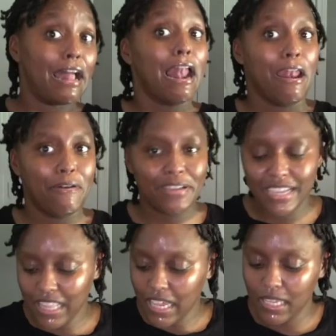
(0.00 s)
I
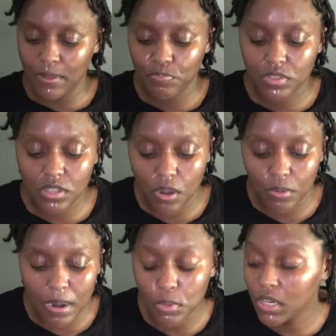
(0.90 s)
low-key like it. So
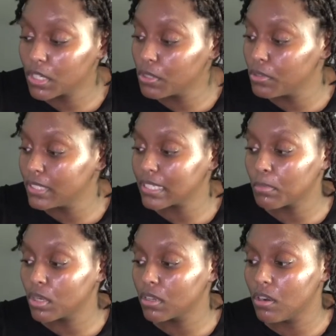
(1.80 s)
what I'm gonna do is
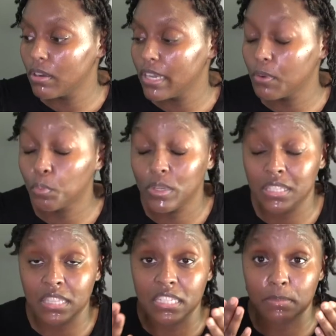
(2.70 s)
I'm gonna go ahead and
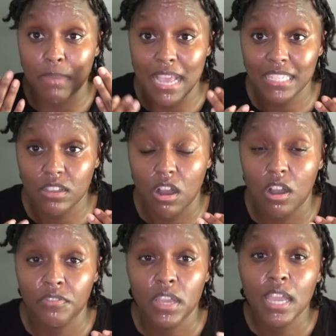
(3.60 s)
rinse this mask
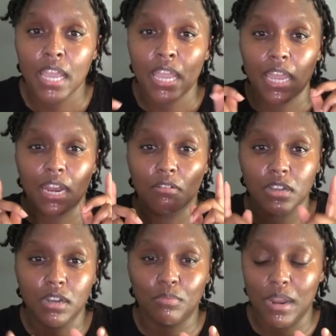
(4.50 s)
off and I'll
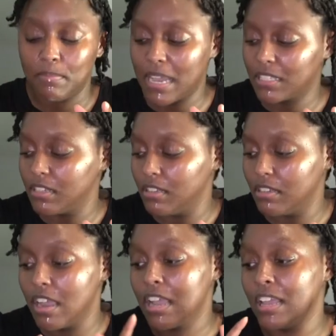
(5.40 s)
come right back to
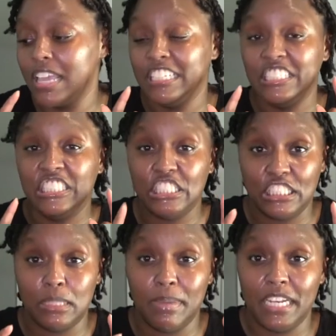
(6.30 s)
you in
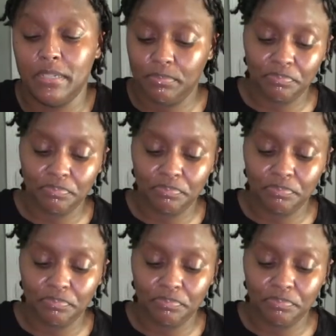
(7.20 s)
just a minute.